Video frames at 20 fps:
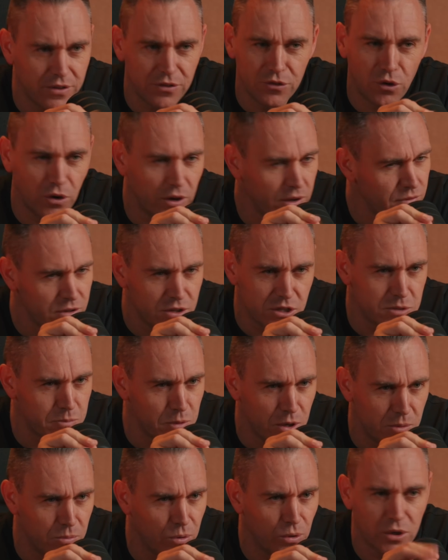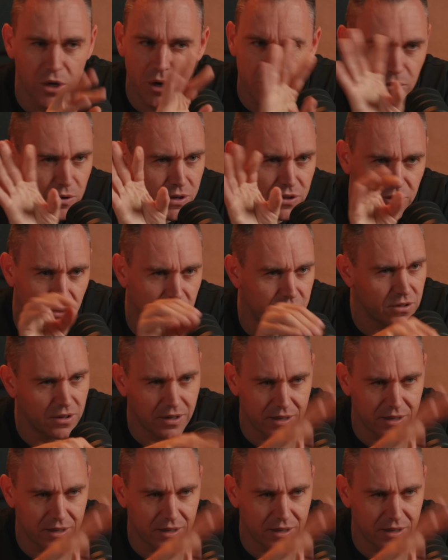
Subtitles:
is not even disputable, go and research it.